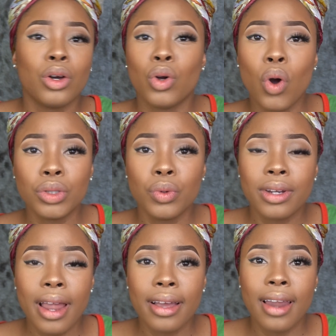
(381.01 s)
God
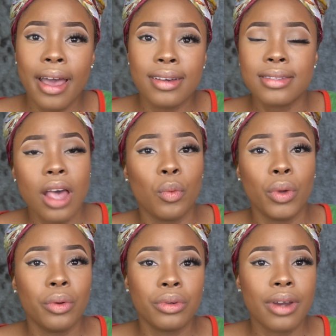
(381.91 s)
don't like liars, and
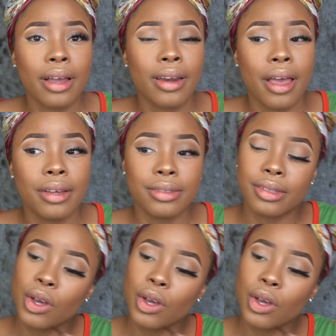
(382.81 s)
we don't like liars.